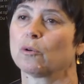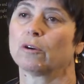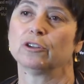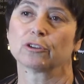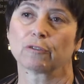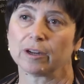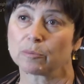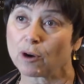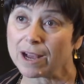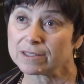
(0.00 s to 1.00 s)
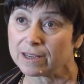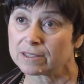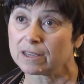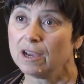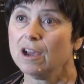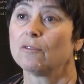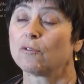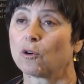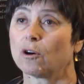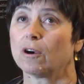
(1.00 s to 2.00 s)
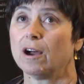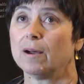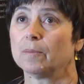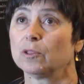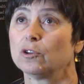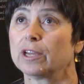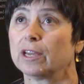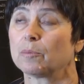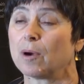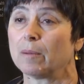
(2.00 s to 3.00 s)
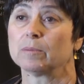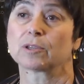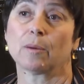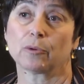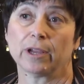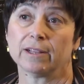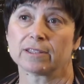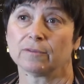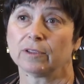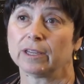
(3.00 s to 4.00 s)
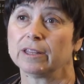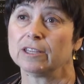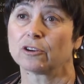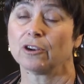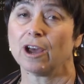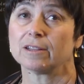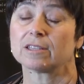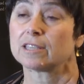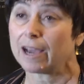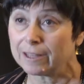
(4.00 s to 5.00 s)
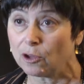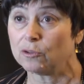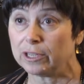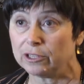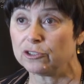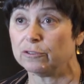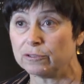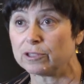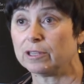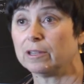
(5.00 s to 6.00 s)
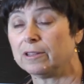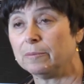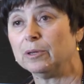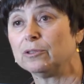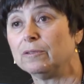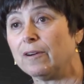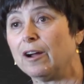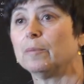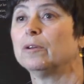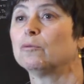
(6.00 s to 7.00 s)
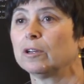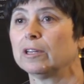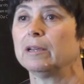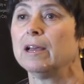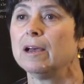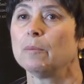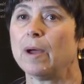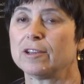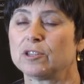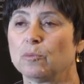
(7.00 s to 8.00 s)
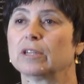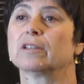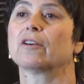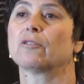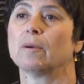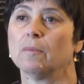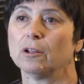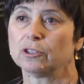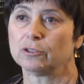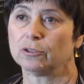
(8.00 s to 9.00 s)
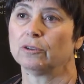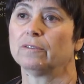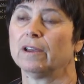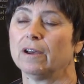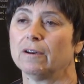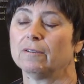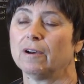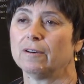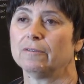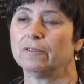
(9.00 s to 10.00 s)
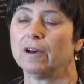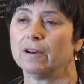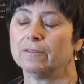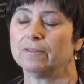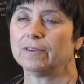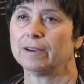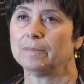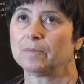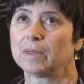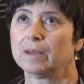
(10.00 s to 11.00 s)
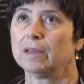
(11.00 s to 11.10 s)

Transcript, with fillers: a more integrated process for um, looking at problems comprehensively. These are not siloed issues. The, the built environment really has to bring together a multitude of, of, of um,